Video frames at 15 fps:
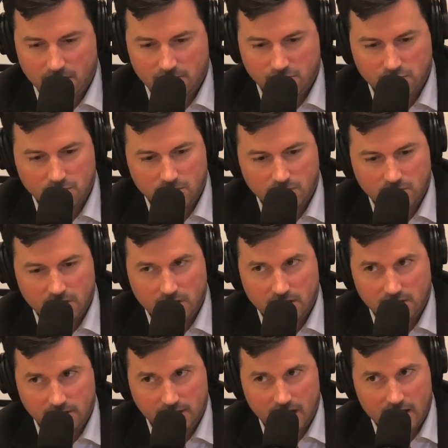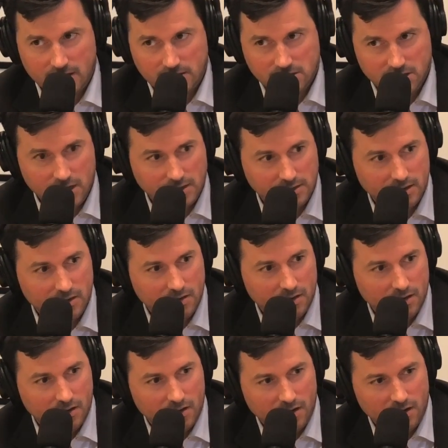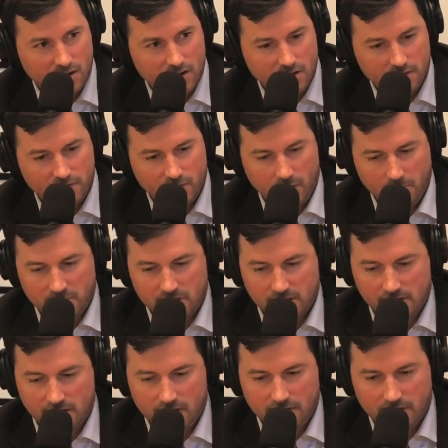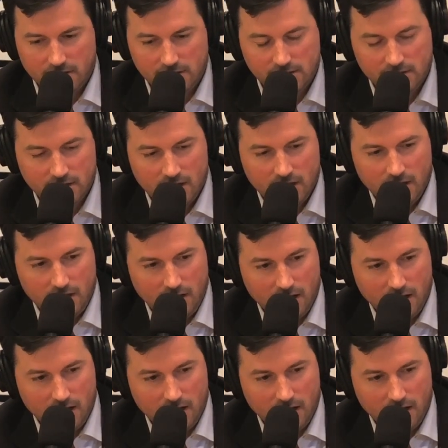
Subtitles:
Andrew and Scott and Jason, for helping us on this.